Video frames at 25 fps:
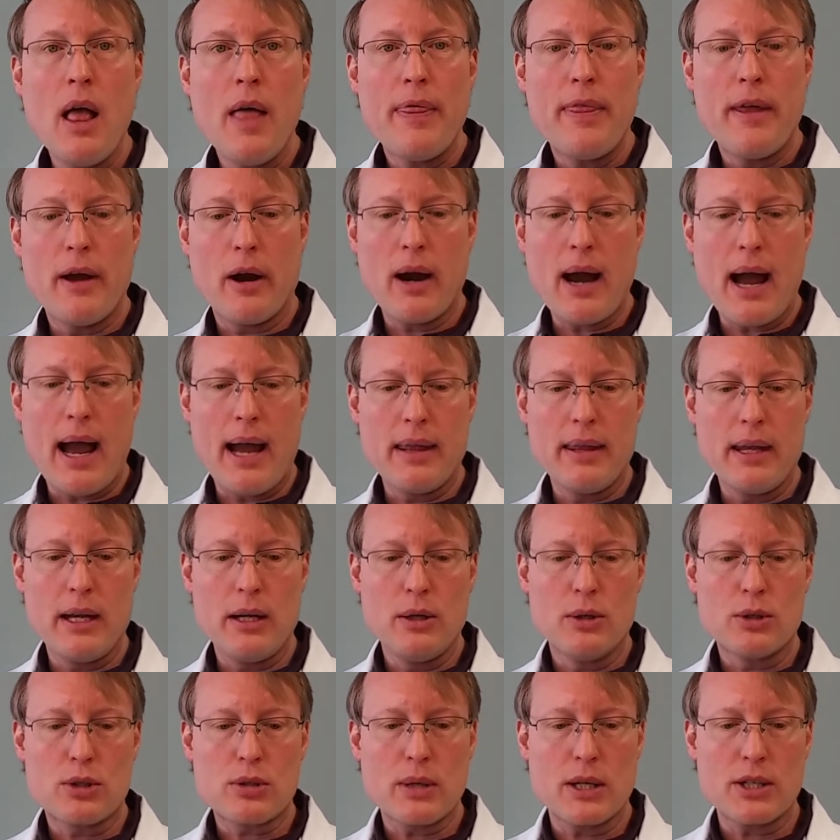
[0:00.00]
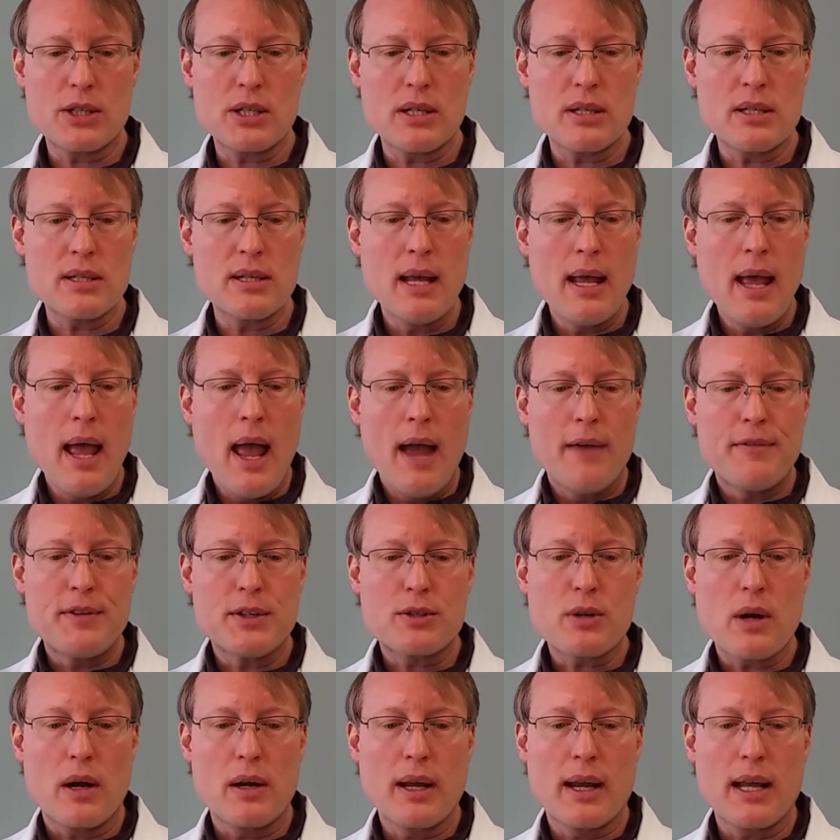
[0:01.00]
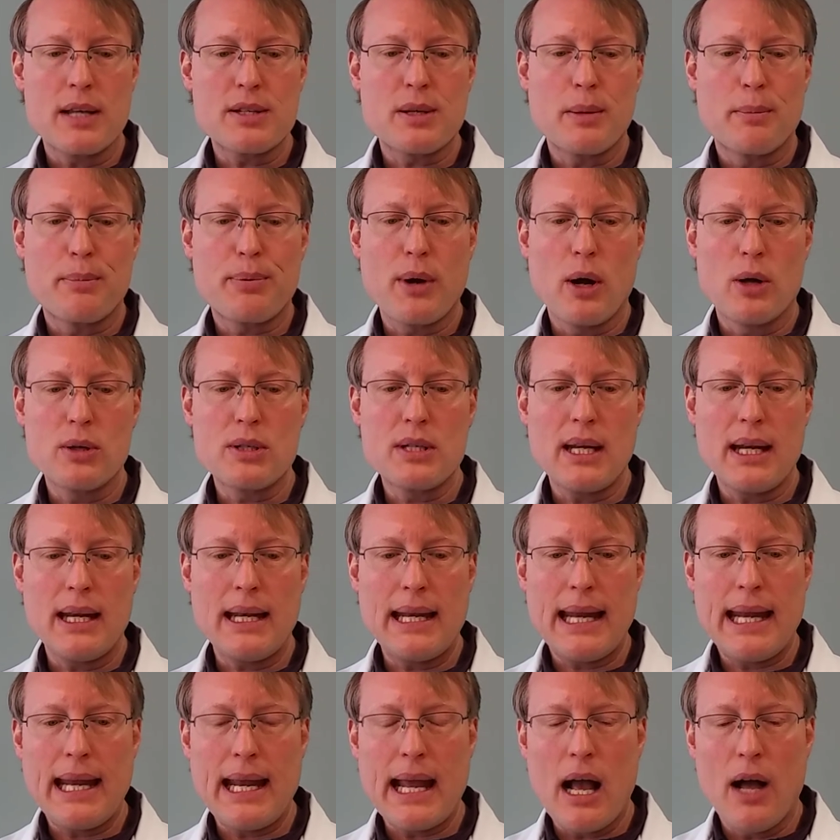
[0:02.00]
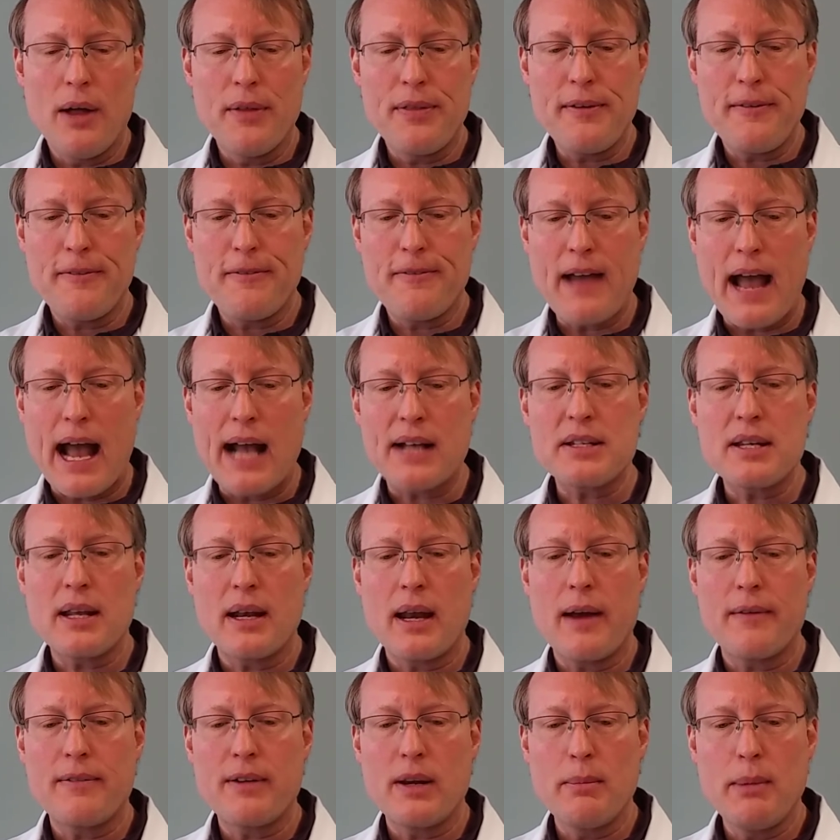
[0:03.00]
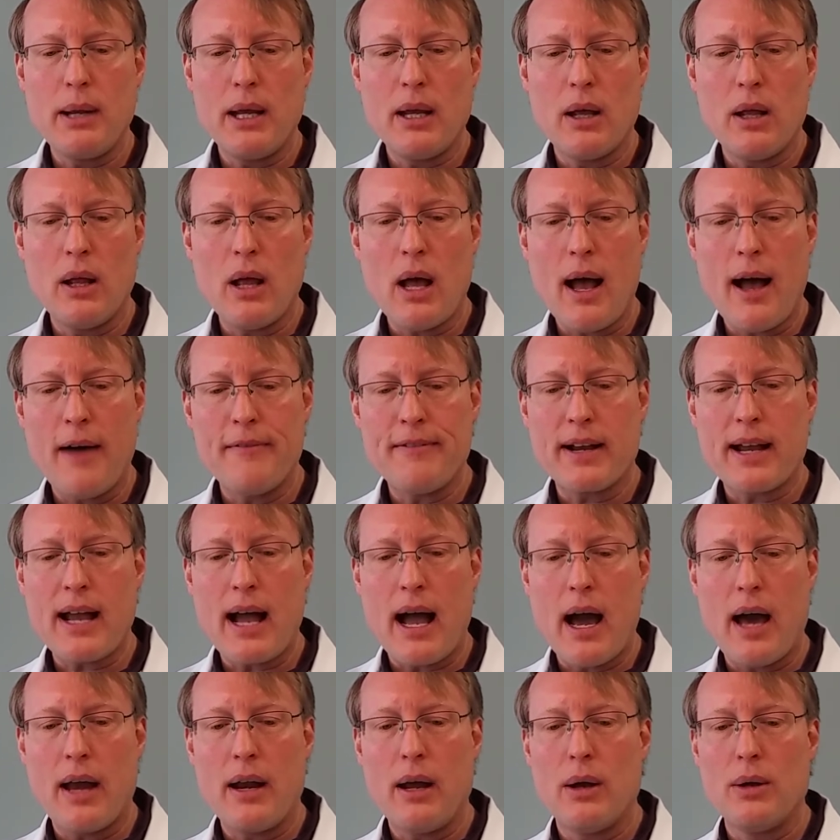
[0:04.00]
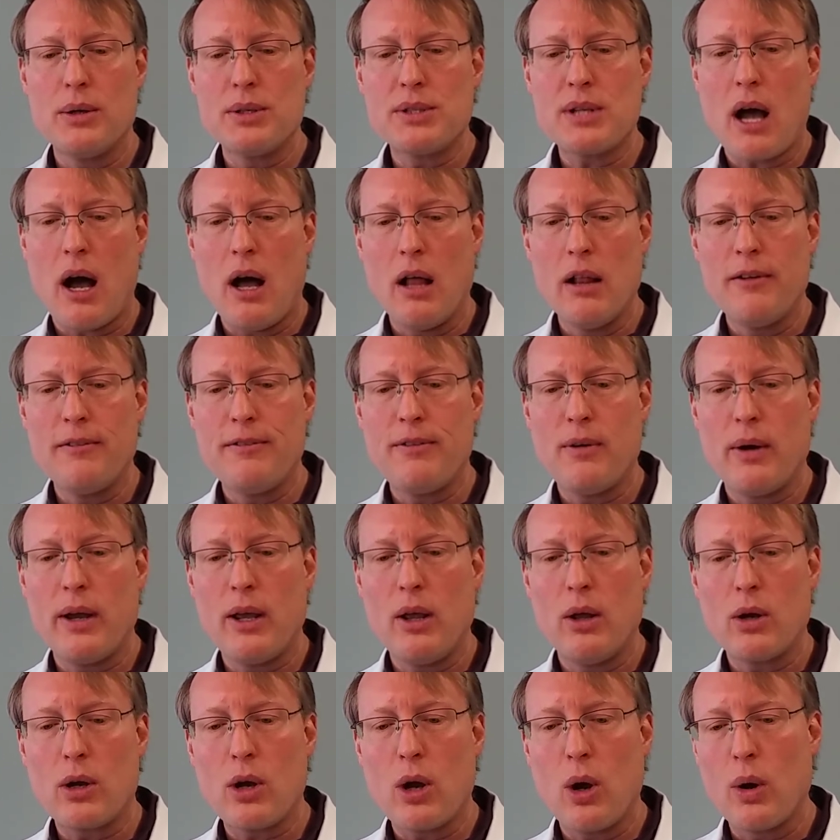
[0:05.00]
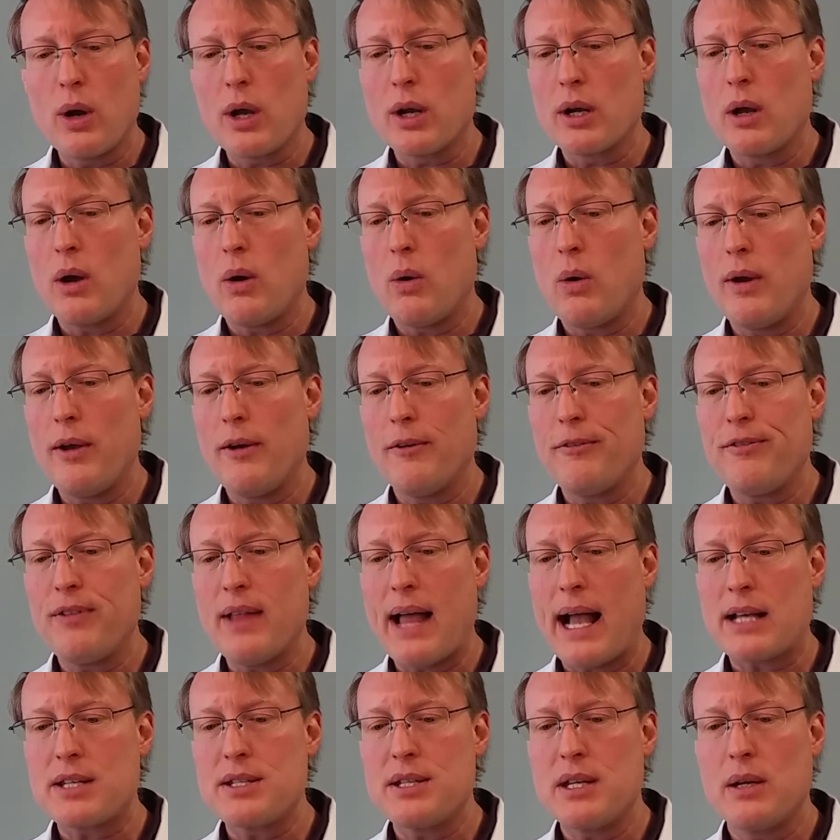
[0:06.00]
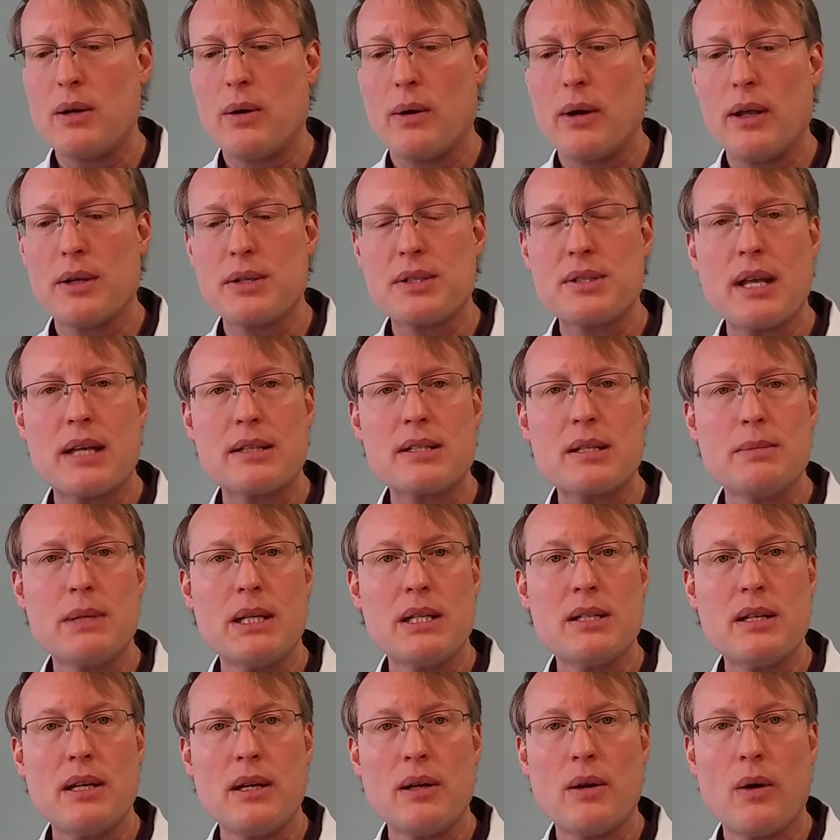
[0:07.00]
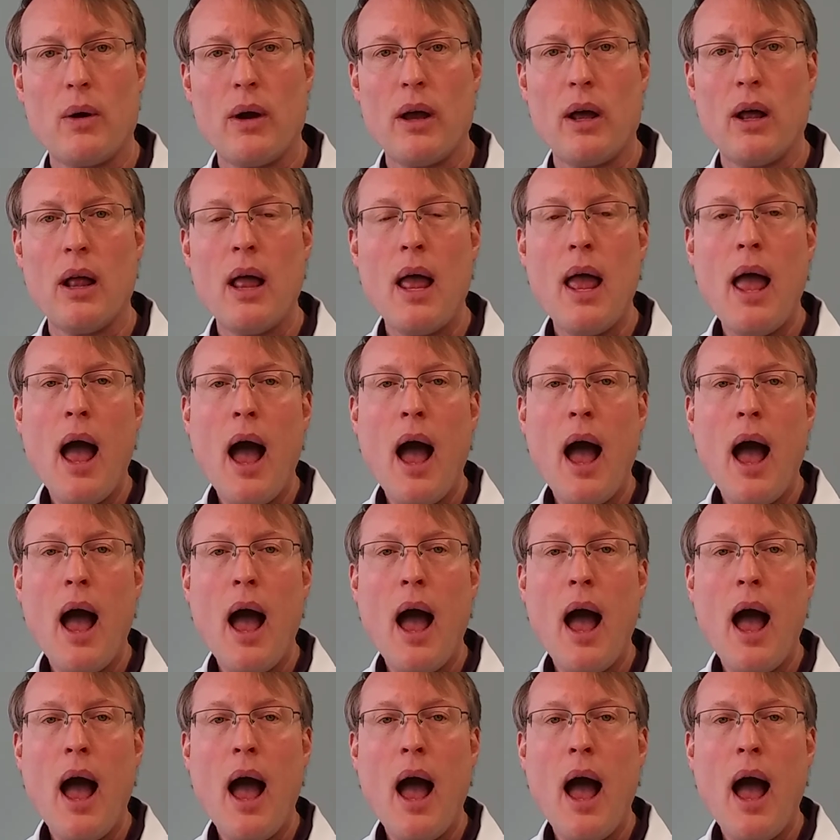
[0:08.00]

They're highly nutritious. If you're trying to get some protein, eat healthy fats at every meal, avocados, olive oil, coconut oil, flaxseed oil, sesame seed oil.